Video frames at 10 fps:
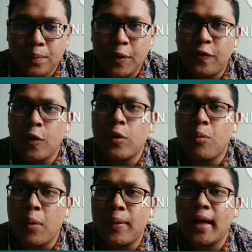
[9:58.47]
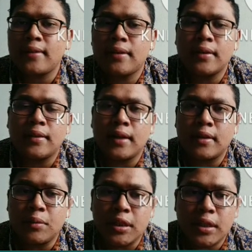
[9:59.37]
before we mobilize the
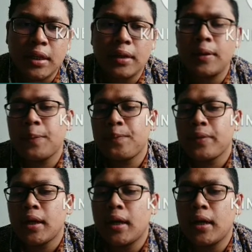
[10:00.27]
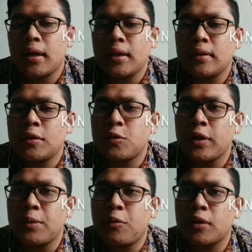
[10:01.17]
CNC machine, it is
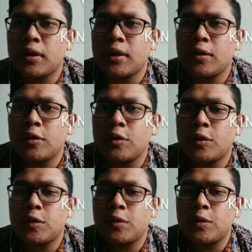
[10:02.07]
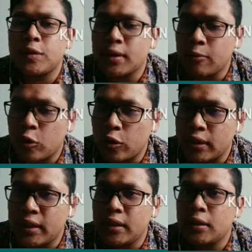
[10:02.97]
really important to do some
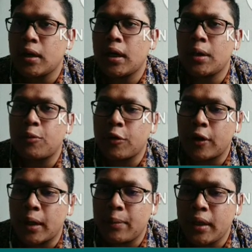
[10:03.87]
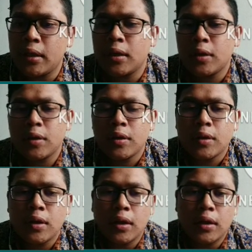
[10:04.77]
coding, programming,
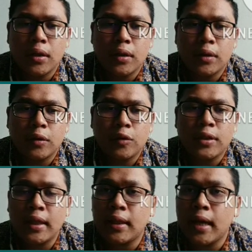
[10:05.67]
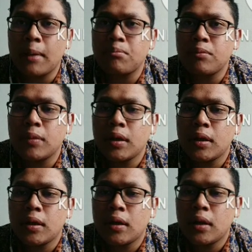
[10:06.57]
to set up
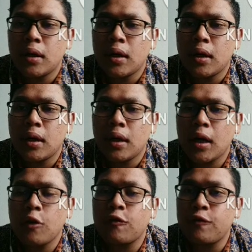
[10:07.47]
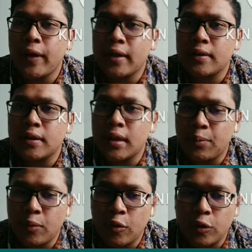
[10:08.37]
how fast the
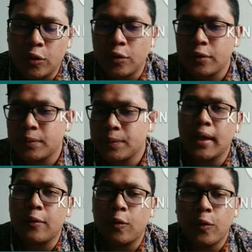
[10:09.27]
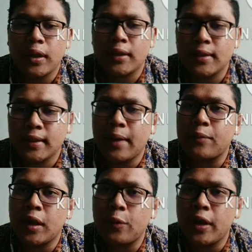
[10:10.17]
stepper motor, what
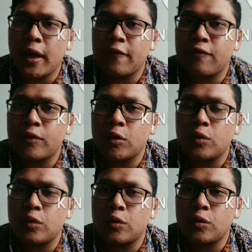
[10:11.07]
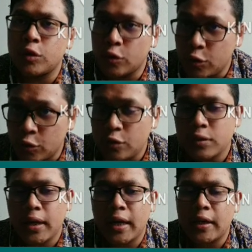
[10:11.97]
step that we have to
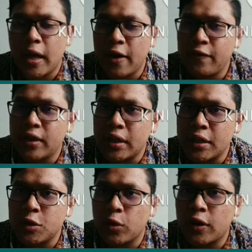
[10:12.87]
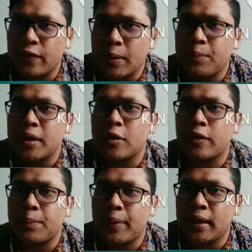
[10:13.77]
do, each one of them based
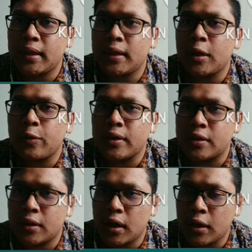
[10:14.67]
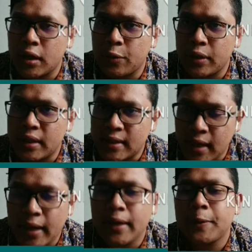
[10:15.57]
on the pattern that we
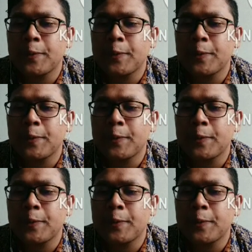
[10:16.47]
design.